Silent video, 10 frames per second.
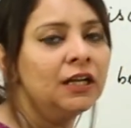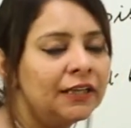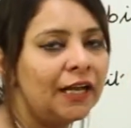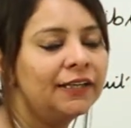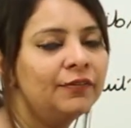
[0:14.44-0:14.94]

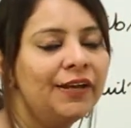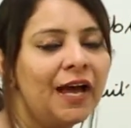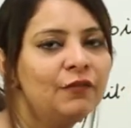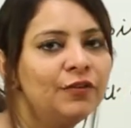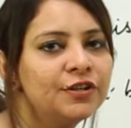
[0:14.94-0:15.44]
that we
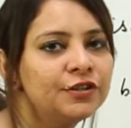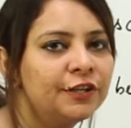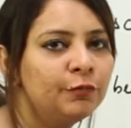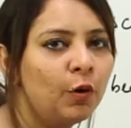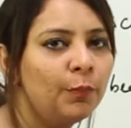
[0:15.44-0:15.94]
have
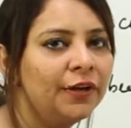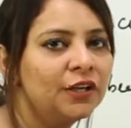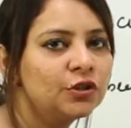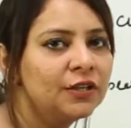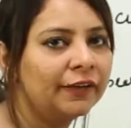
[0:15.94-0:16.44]
vegetative
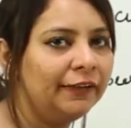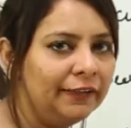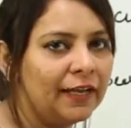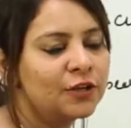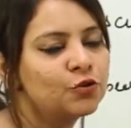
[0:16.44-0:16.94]
propagation
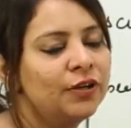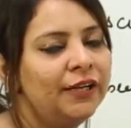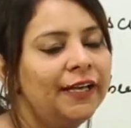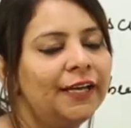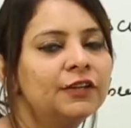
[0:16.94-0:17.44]
occurring
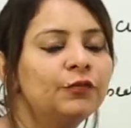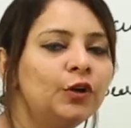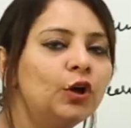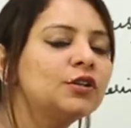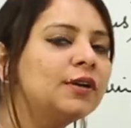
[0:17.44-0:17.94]
naturally and
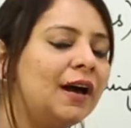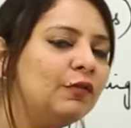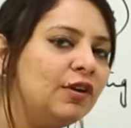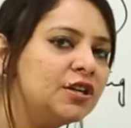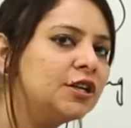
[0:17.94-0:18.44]
we also have
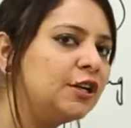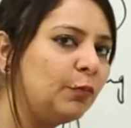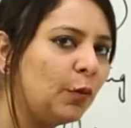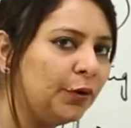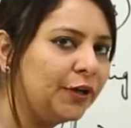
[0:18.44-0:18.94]
vegetative
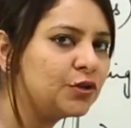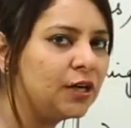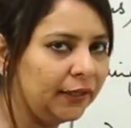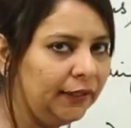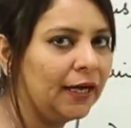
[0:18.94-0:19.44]
propagation
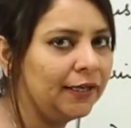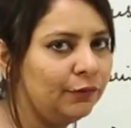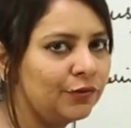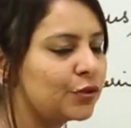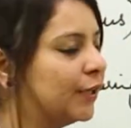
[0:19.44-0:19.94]
occurring
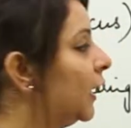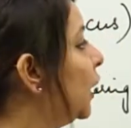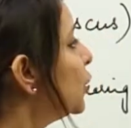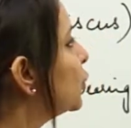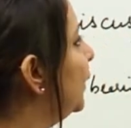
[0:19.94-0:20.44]
artificially.
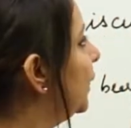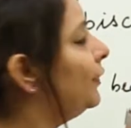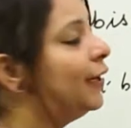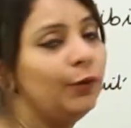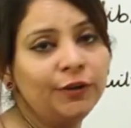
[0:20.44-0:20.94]
So here
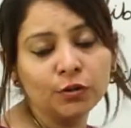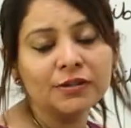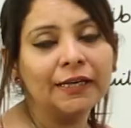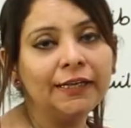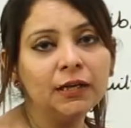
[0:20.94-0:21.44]
we are going to
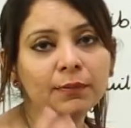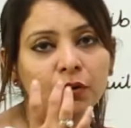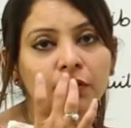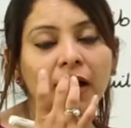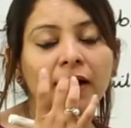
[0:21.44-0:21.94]
study
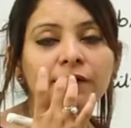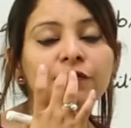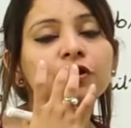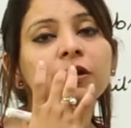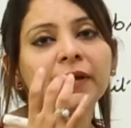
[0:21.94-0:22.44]
about the
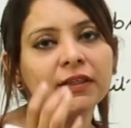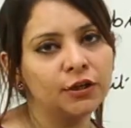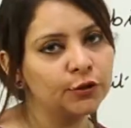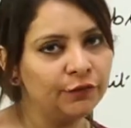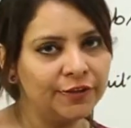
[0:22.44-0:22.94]
artificial
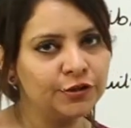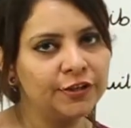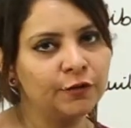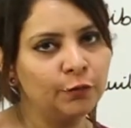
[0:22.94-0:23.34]
methods of vegetative